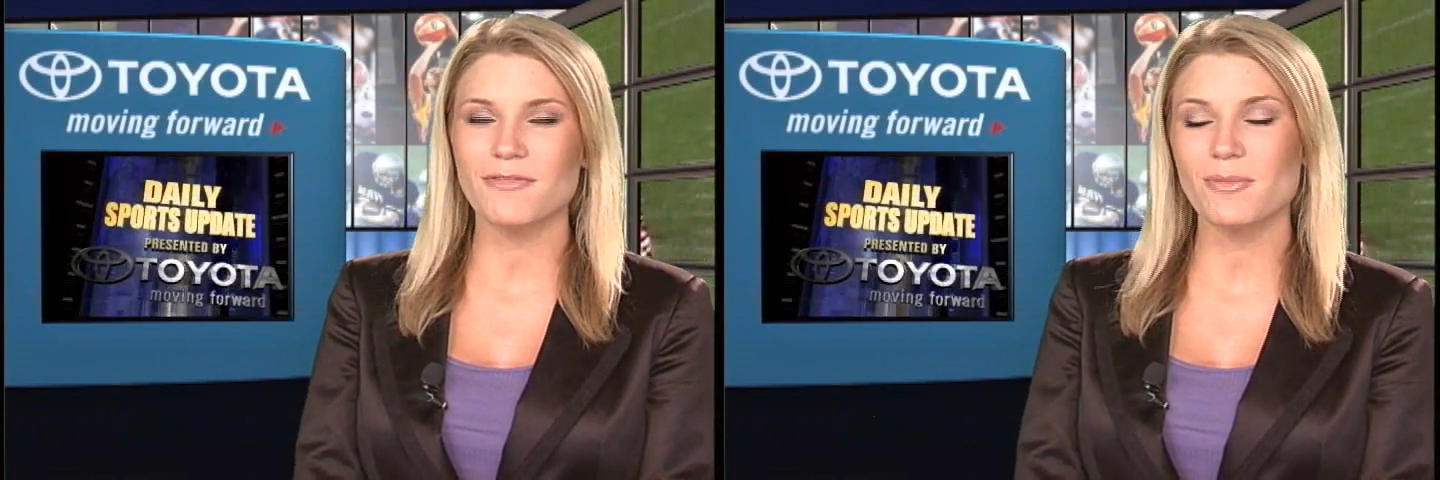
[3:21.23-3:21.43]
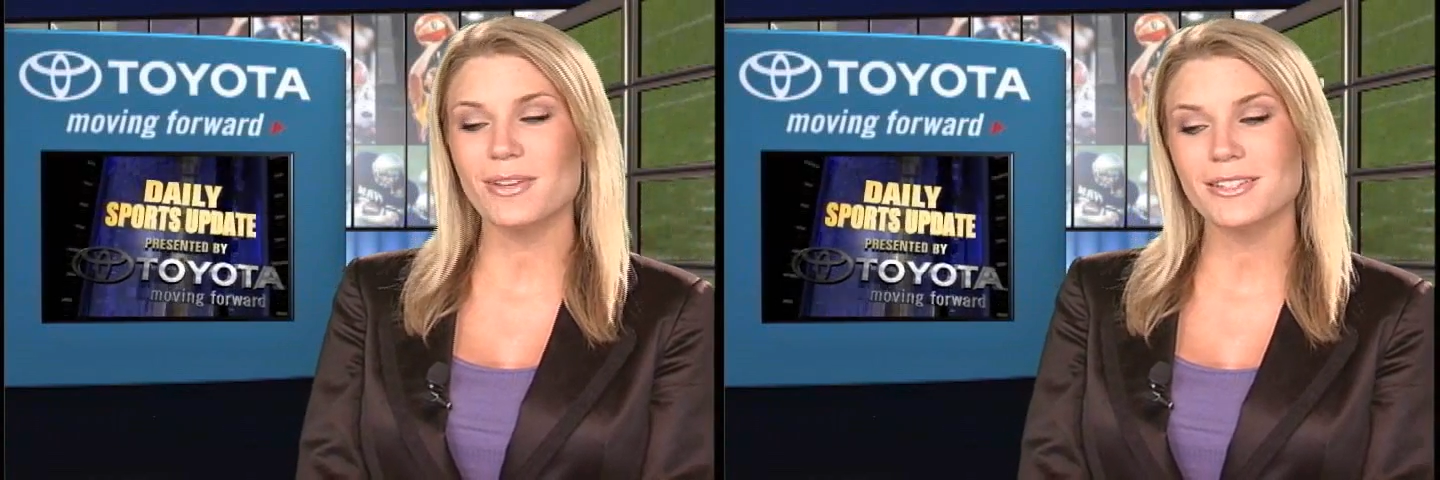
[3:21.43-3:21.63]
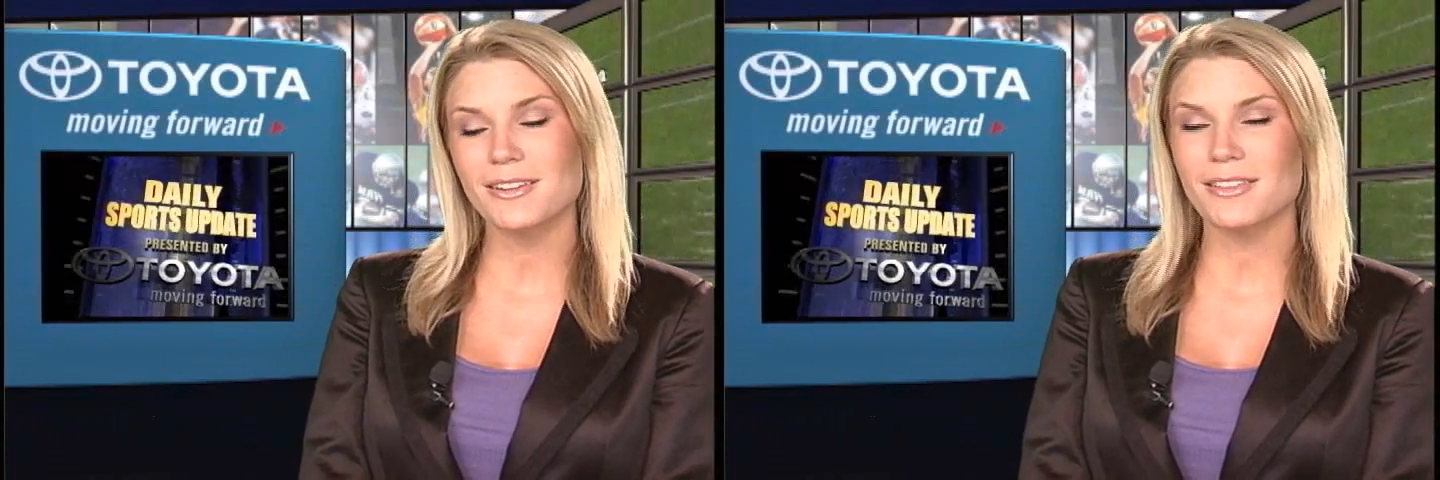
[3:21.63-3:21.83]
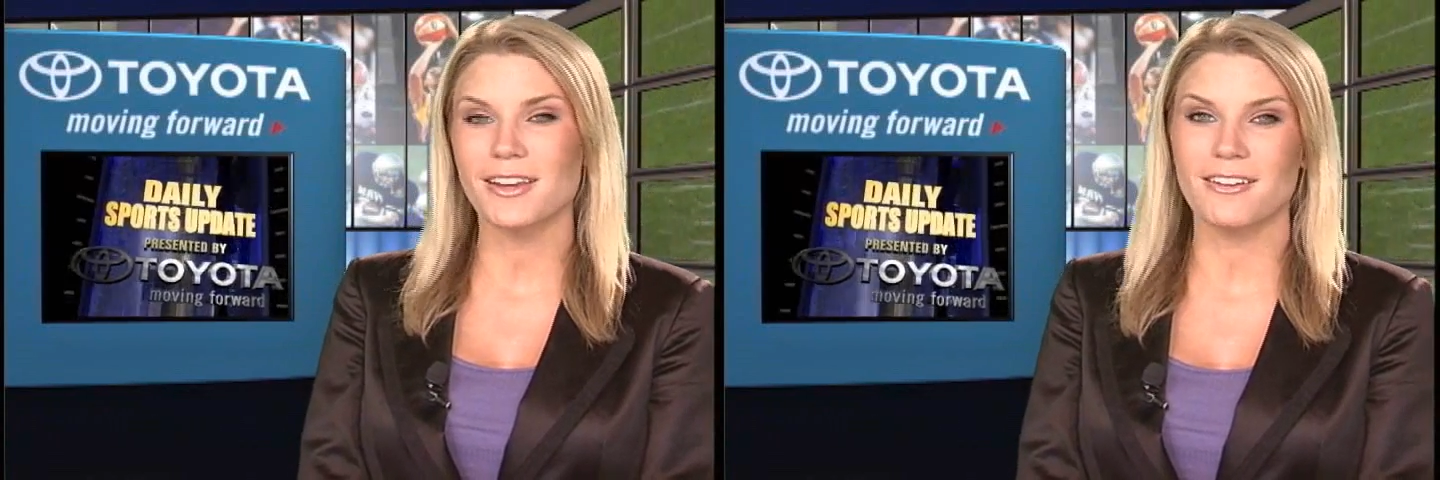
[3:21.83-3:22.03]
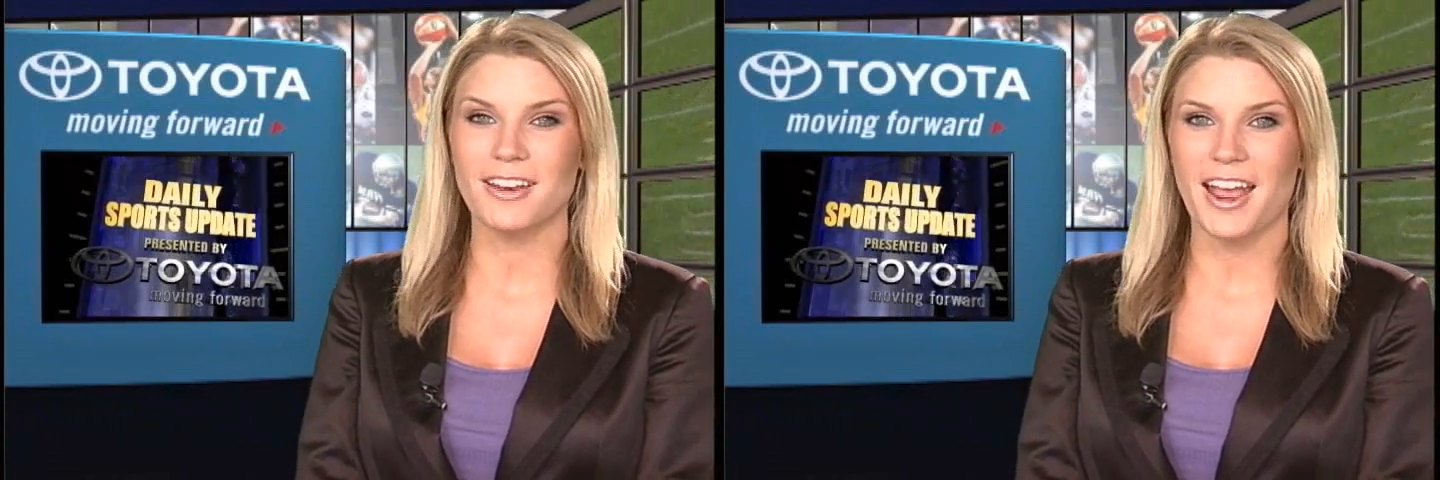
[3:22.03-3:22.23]
And if you missed anything
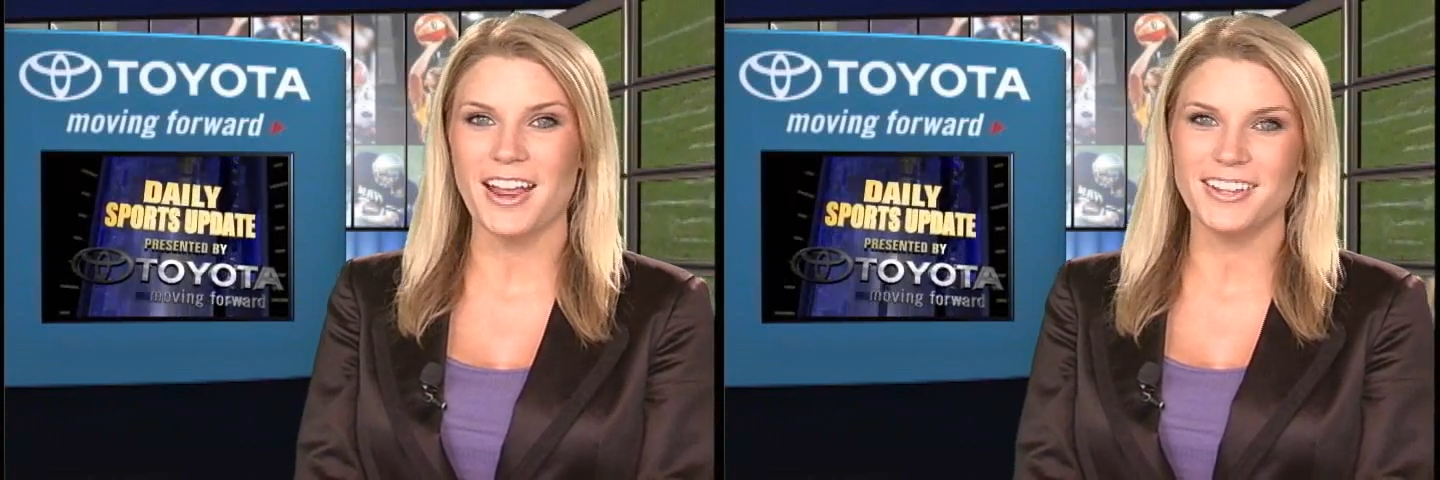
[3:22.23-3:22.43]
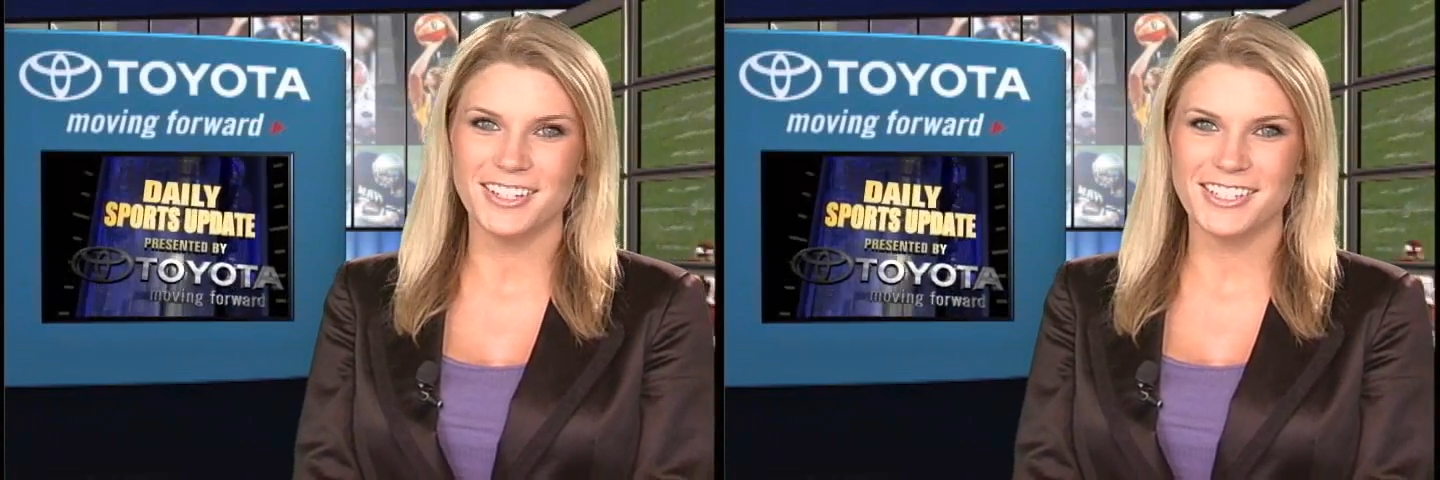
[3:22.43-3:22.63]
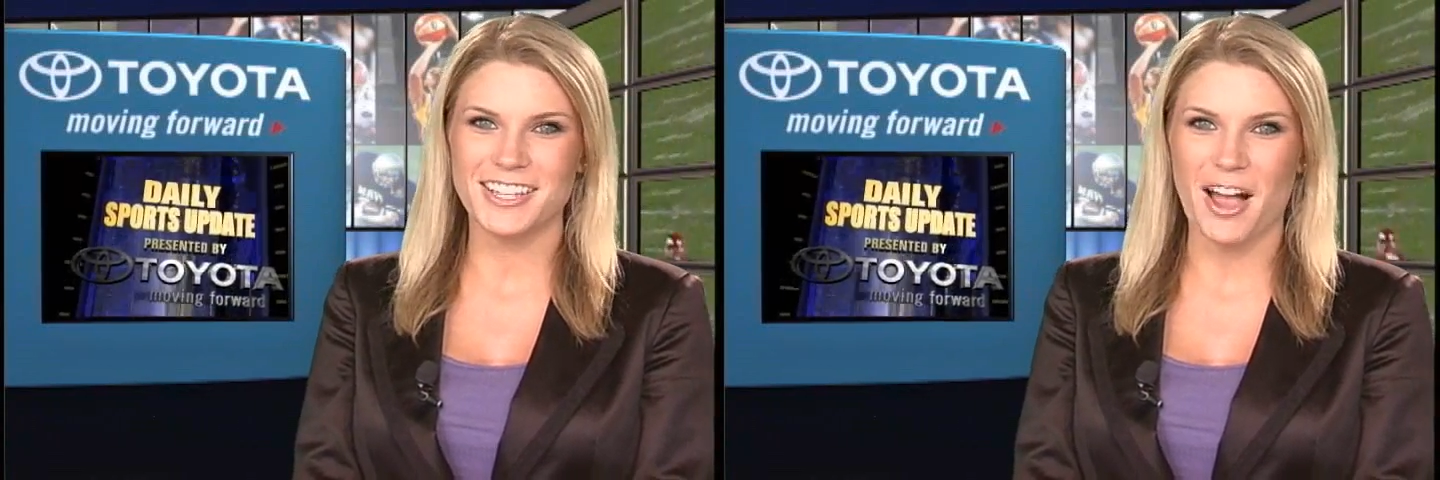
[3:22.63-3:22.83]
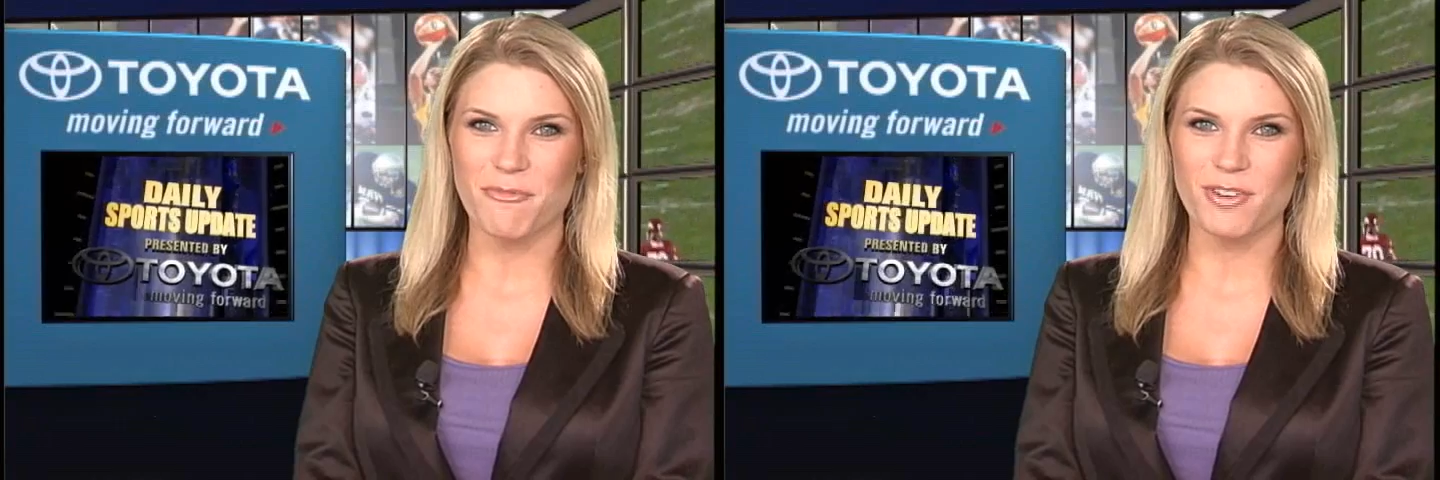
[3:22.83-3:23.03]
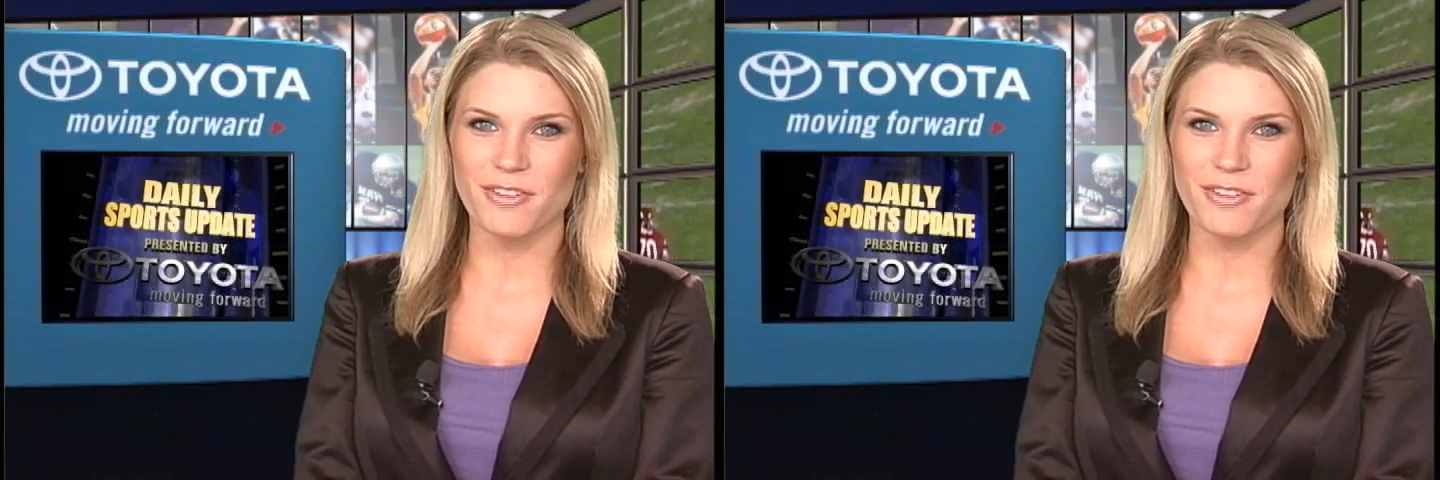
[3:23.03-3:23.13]
here today, stop,